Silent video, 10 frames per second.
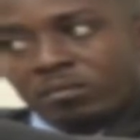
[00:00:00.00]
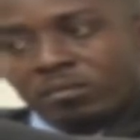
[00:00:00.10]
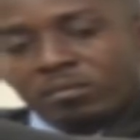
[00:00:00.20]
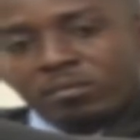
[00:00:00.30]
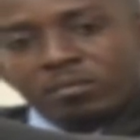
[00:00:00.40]

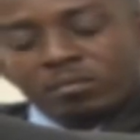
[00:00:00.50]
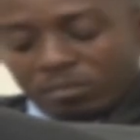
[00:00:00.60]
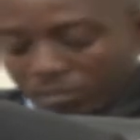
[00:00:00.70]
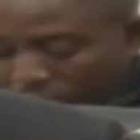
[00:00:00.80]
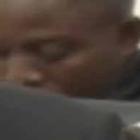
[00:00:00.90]

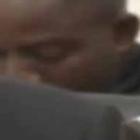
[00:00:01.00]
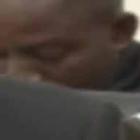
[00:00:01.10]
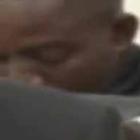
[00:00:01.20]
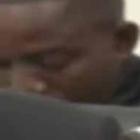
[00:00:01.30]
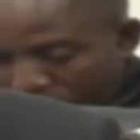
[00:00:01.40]

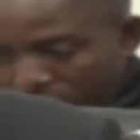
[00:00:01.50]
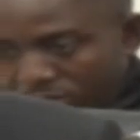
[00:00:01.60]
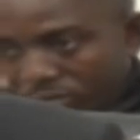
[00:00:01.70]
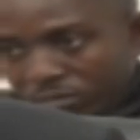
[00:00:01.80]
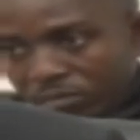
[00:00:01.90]

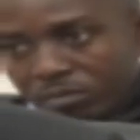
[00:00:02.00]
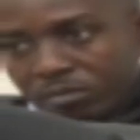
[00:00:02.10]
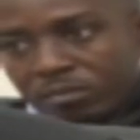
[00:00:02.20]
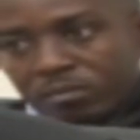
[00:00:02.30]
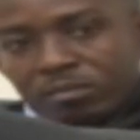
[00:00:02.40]

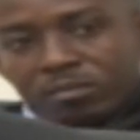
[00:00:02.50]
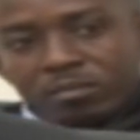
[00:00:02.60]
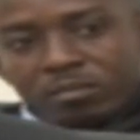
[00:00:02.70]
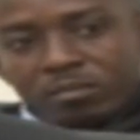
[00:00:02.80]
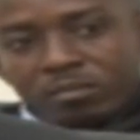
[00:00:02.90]

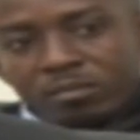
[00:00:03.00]
(not speaking)